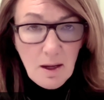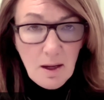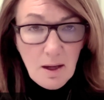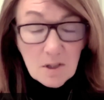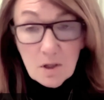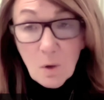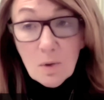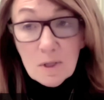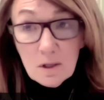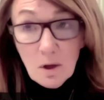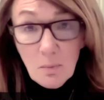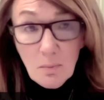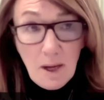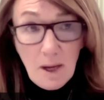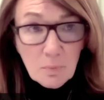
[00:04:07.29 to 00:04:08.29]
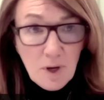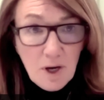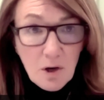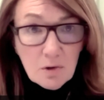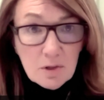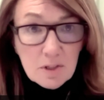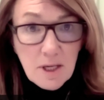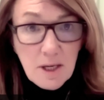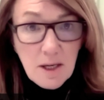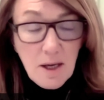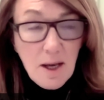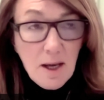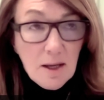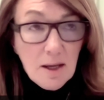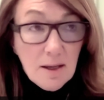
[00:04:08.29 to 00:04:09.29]
which is always our main
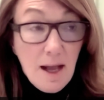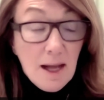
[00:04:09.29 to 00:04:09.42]
priority,